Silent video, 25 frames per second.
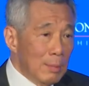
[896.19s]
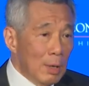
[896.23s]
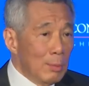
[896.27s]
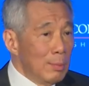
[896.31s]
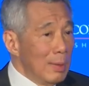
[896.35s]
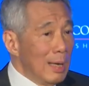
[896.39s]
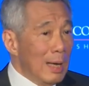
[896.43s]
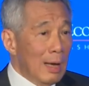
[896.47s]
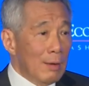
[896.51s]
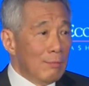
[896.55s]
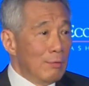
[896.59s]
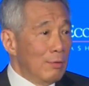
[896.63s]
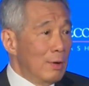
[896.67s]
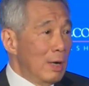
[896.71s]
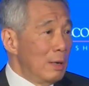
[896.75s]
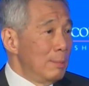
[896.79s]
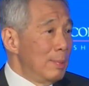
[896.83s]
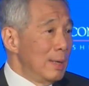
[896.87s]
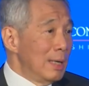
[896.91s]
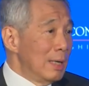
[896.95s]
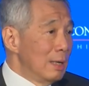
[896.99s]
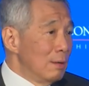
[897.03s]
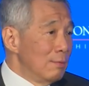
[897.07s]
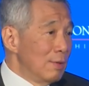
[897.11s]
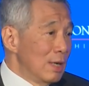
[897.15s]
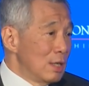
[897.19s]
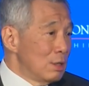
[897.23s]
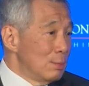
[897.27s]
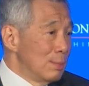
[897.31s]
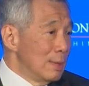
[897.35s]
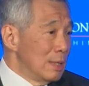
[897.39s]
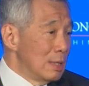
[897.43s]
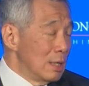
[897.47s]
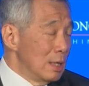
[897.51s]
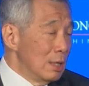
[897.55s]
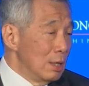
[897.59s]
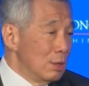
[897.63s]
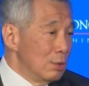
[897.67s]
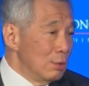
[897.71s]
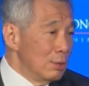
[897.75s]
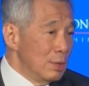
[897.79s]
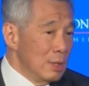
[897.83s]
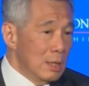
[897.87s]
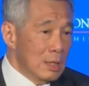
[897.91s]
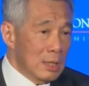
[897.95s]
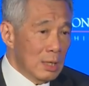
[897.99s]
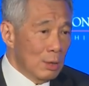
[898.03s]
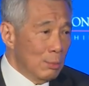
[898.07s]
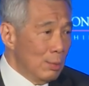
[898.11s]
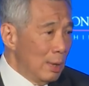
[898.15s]
But we have very big investments in
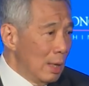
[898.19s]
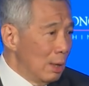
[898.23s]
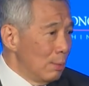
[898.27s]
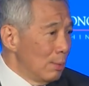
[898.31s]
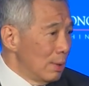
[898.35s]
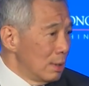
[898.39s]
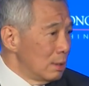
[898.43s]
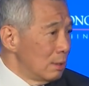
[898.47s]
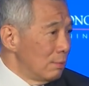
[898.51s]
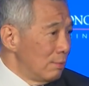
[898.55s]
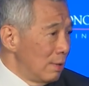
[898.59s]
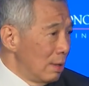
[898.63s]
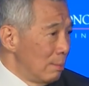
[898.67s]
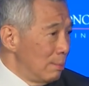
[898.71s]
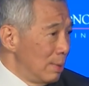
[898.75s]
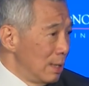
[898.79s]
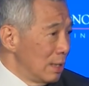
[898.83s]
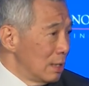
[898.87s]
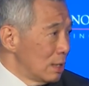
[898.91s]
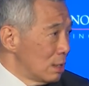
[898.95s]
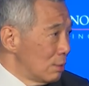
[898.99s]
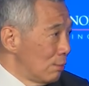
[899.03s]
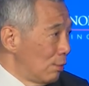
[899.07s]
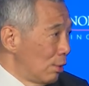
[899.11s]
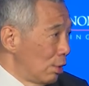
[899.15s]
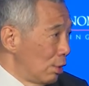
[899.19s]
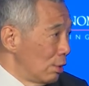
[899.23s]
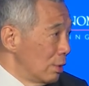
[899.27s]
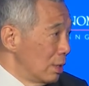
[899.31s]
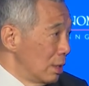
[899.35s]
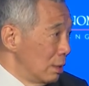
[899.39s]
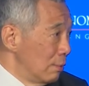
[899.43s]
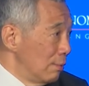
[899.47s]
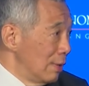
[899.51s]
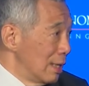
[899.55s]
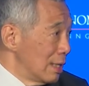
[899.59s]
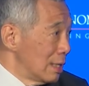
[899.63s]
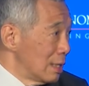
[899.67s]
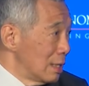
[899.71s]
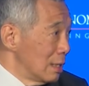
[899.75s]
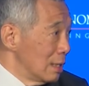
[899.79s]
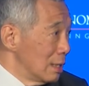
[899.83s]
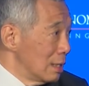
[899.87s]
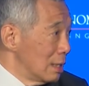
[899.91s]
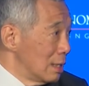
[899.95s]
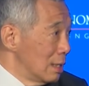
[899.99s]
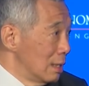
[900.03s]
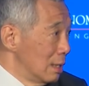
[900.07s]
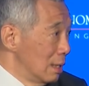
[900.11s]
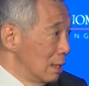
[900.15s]
Indonesia. We are one of their biggest foreign
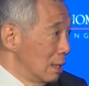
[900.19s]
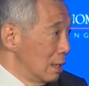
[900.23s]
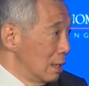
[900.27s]
investors.